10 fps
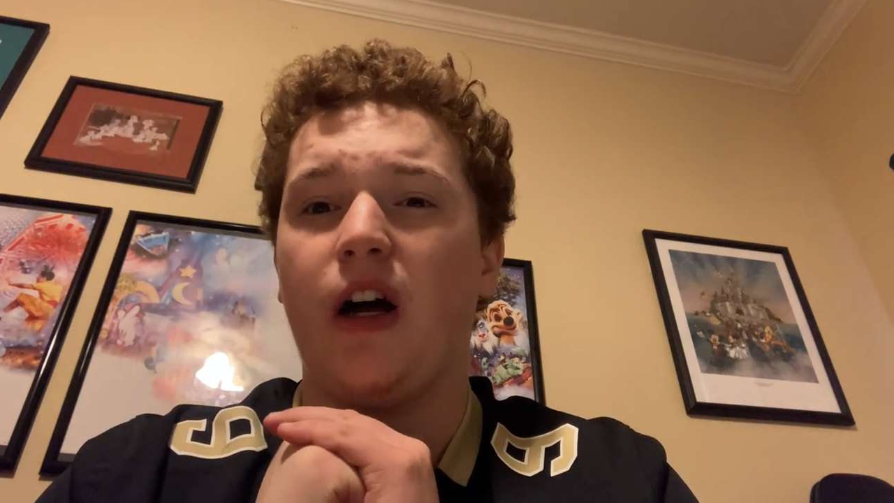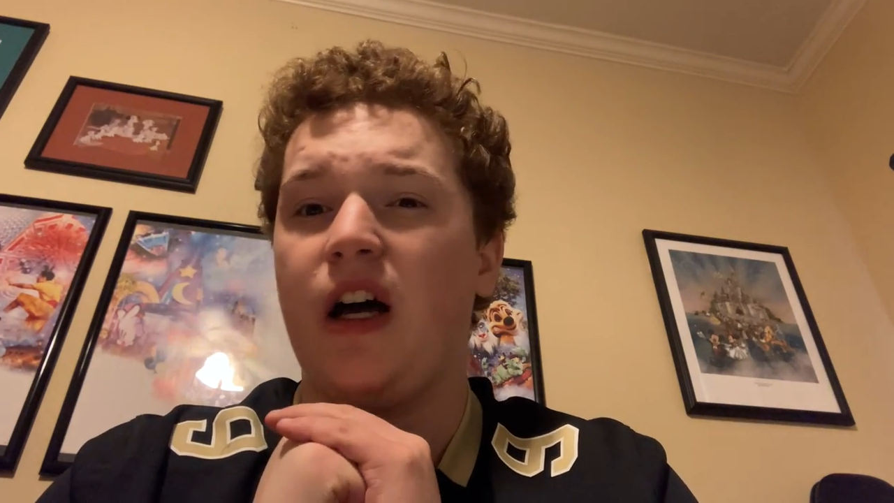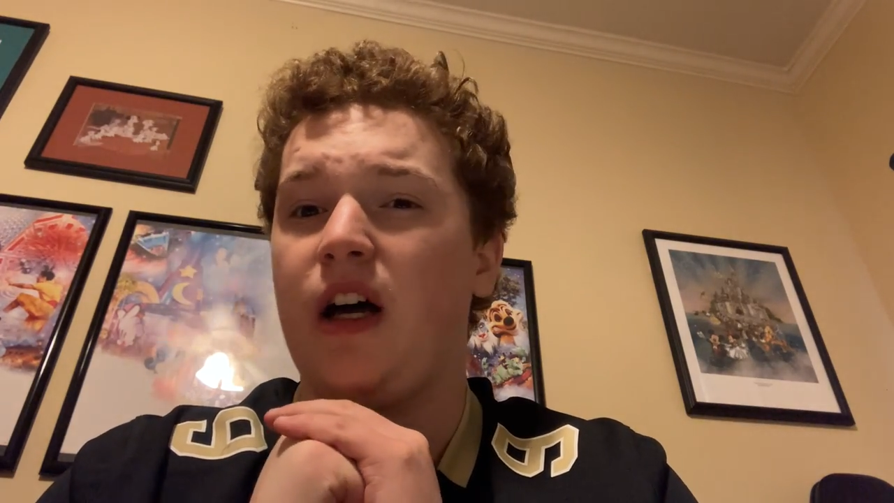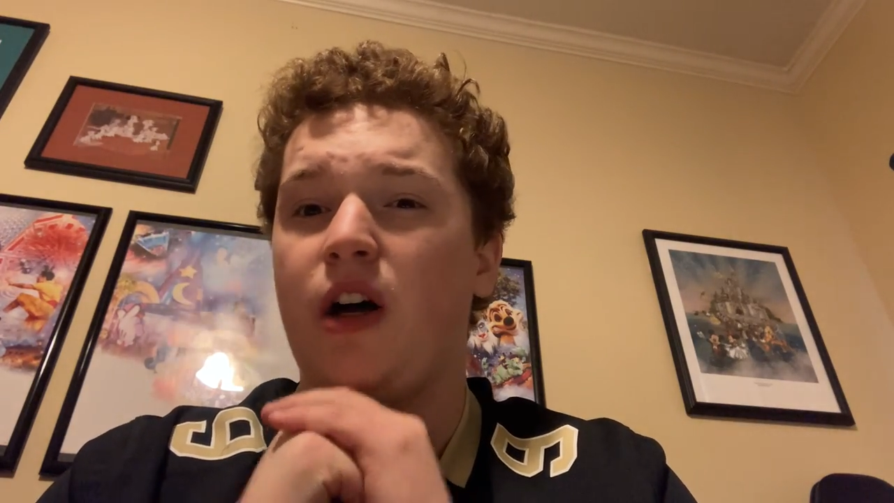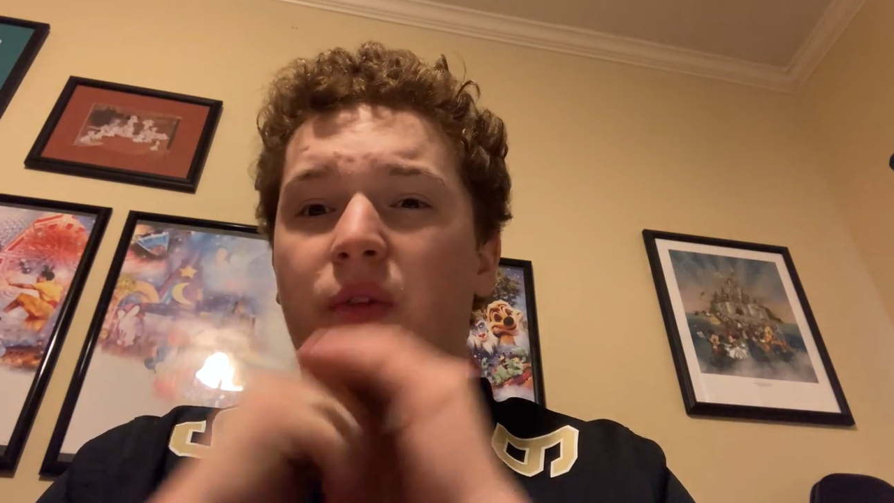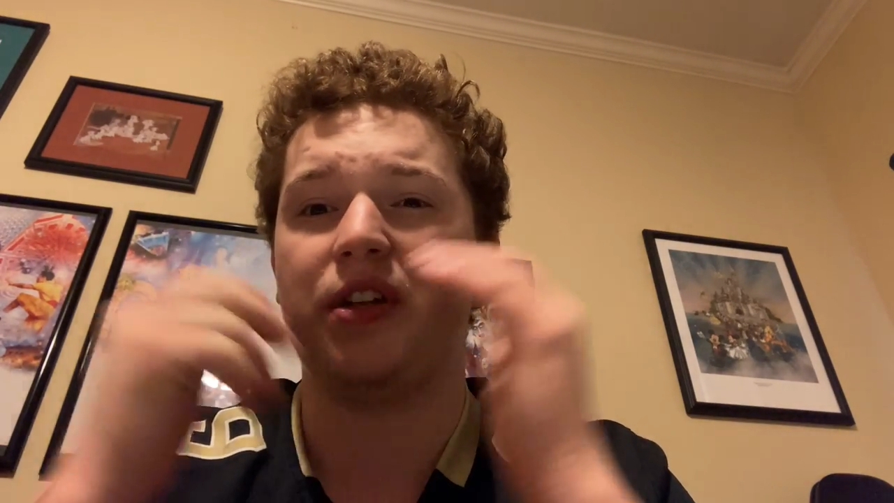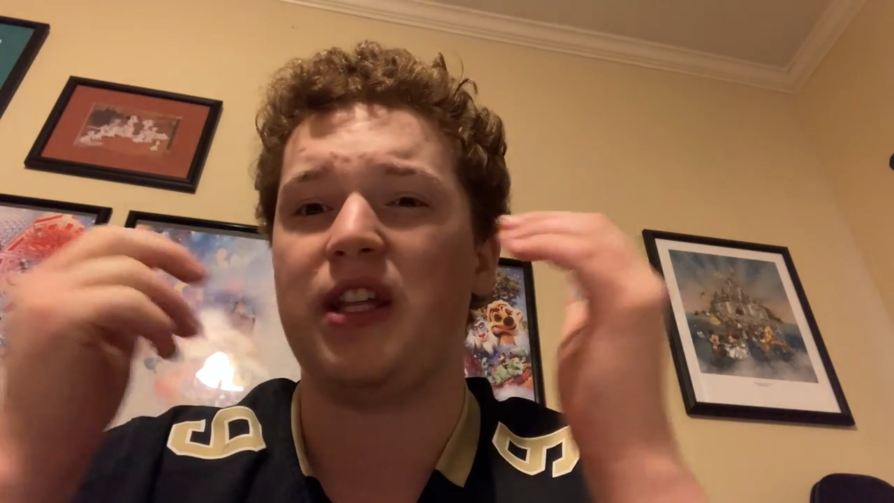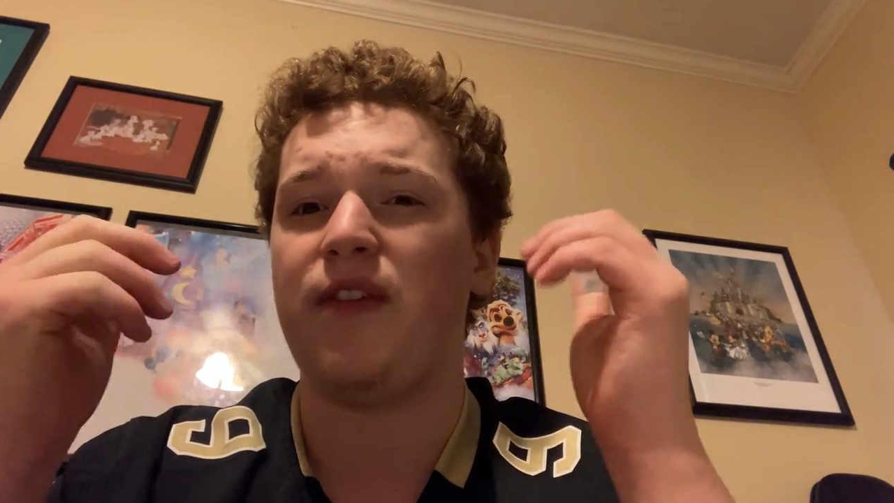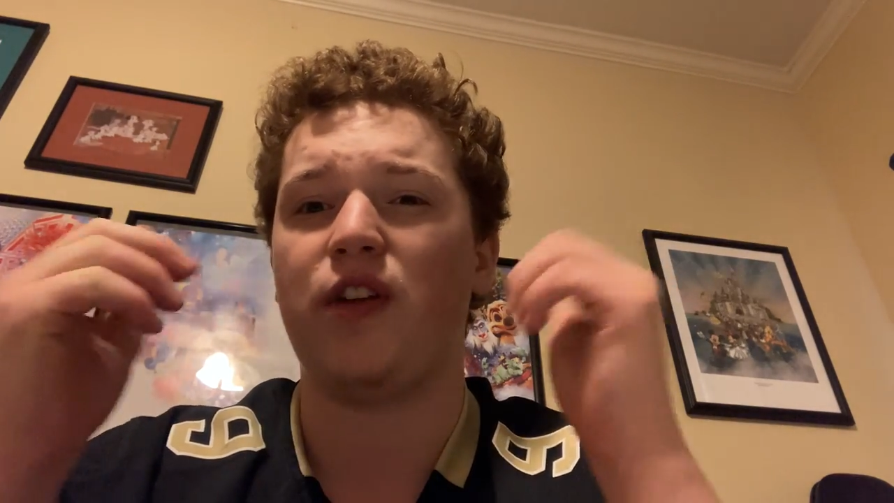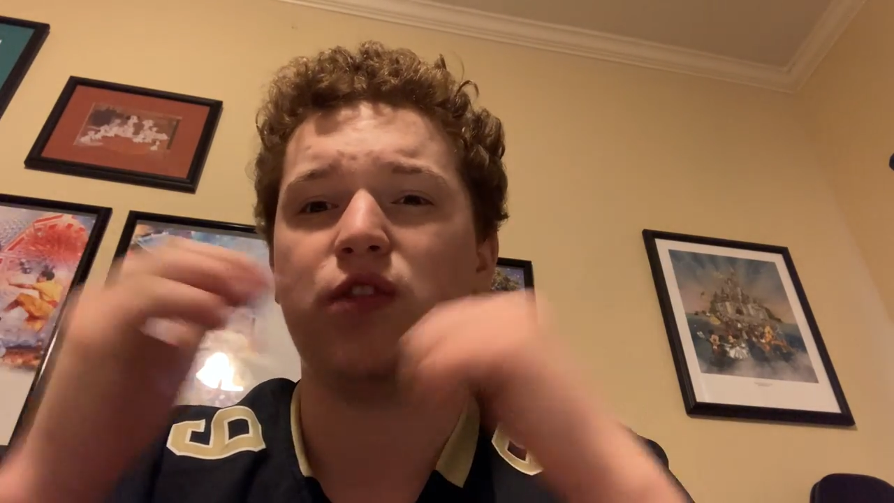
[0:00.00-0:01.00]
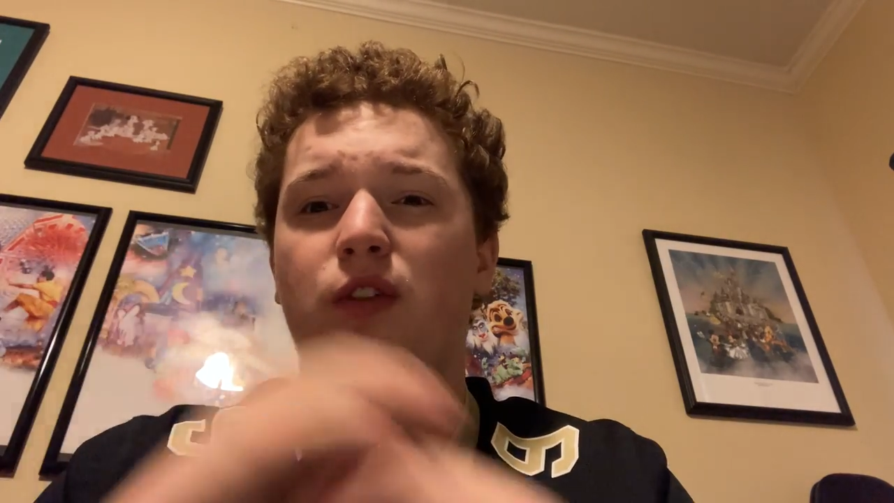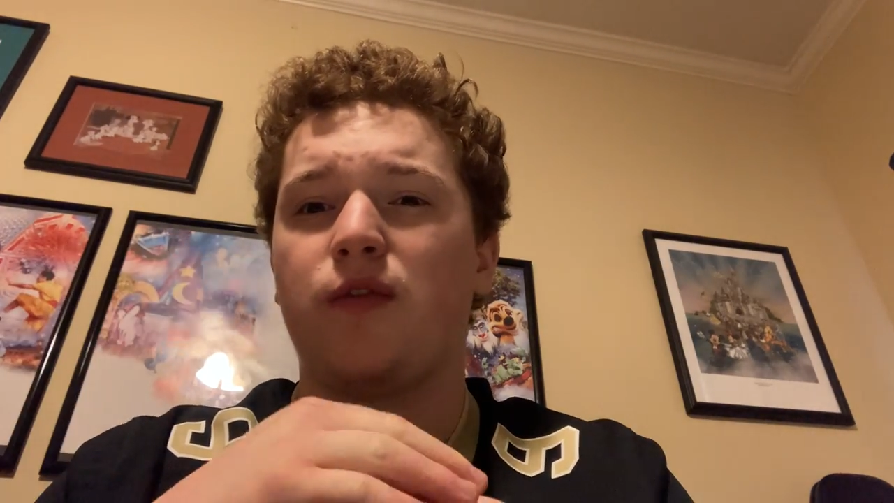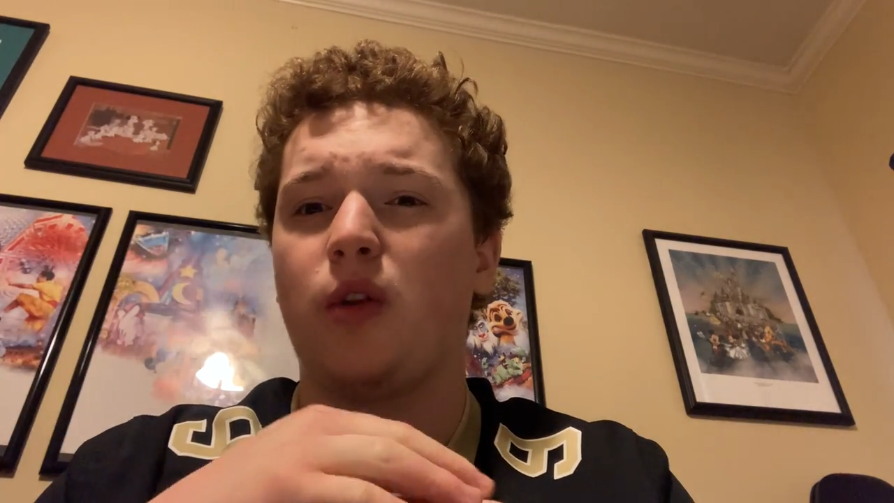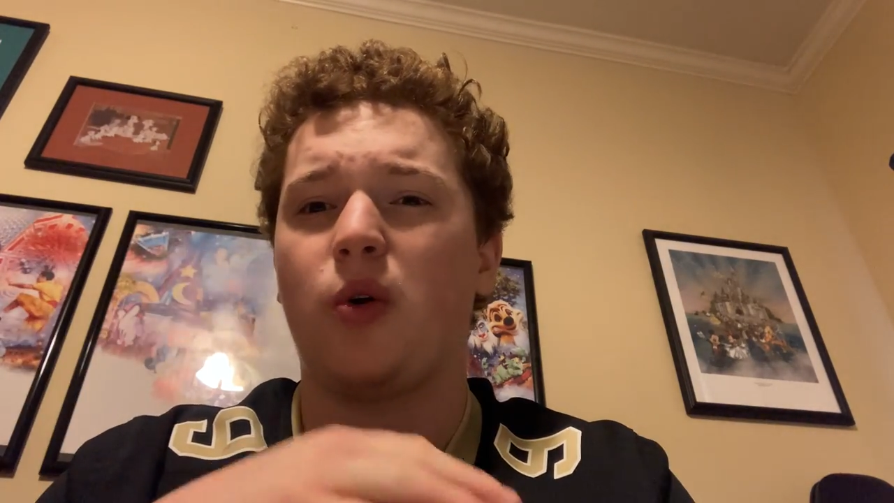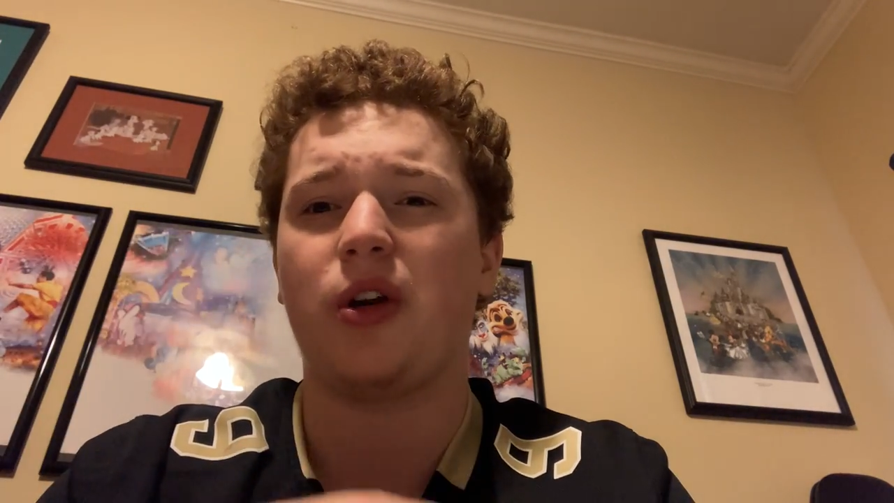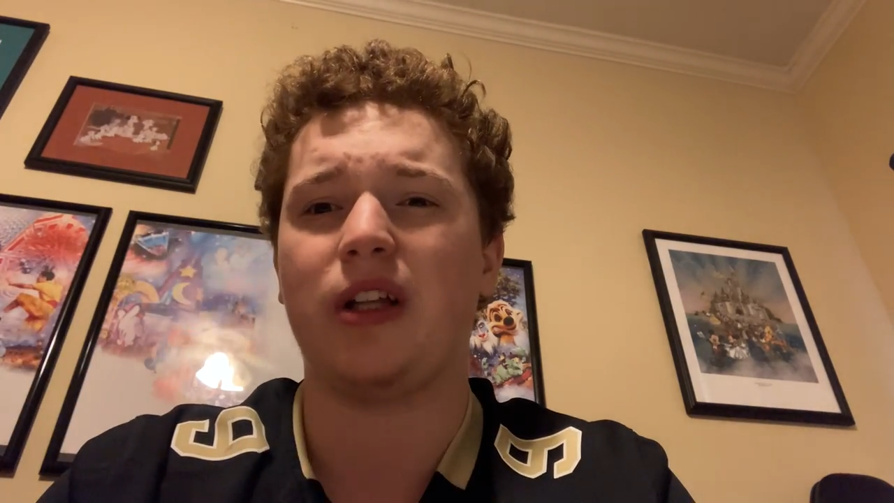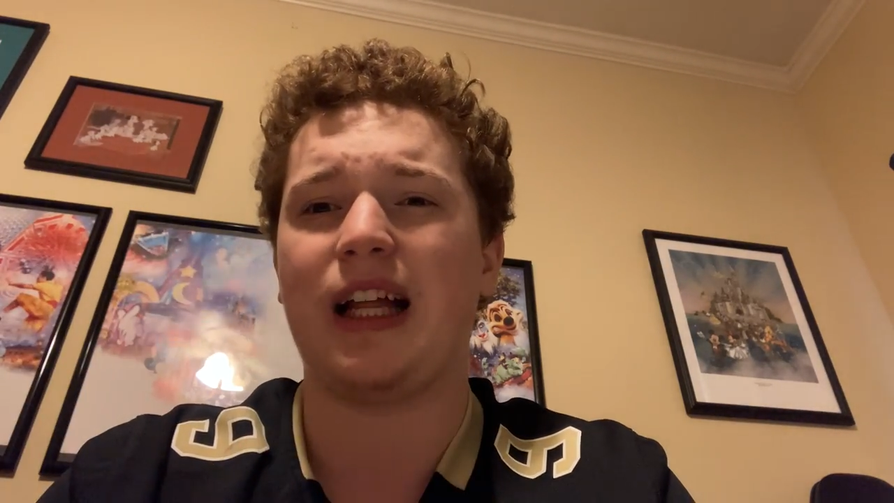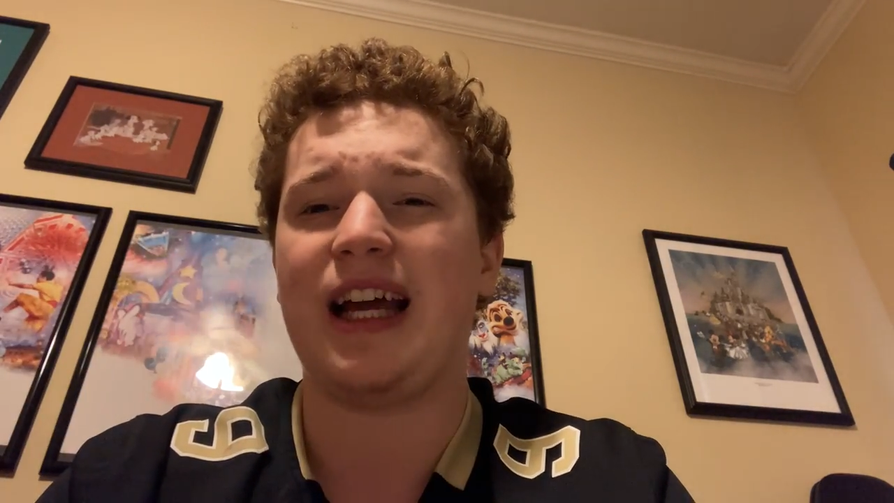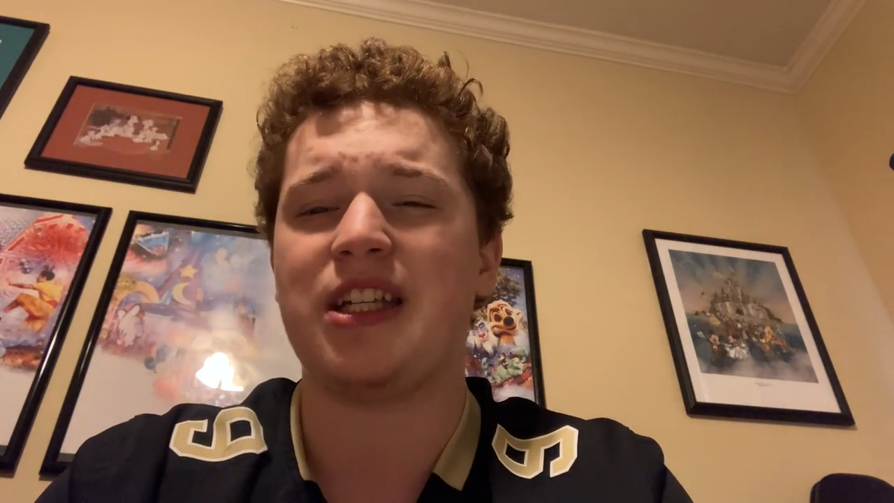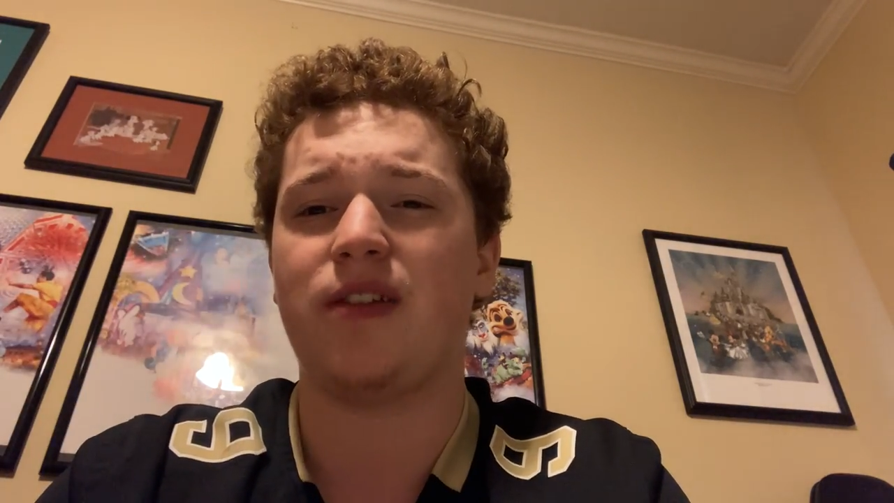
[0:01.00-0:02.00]
uh, on the defense for Florida
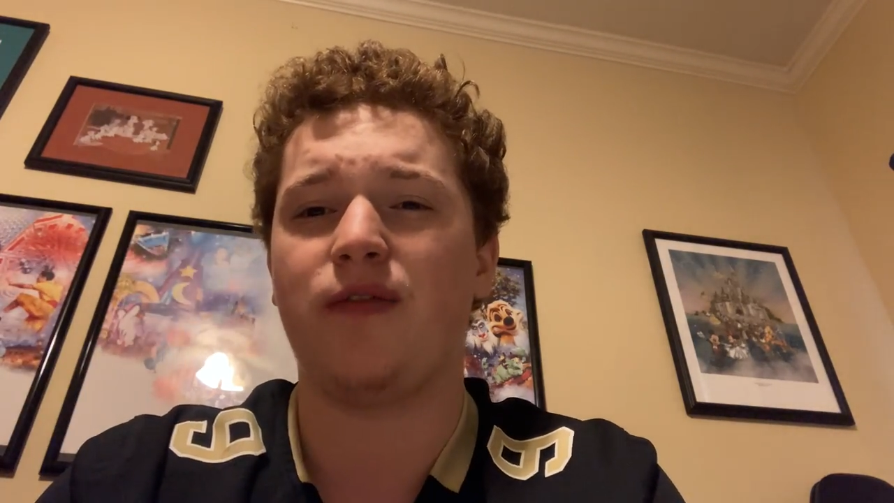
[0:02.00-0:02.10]
last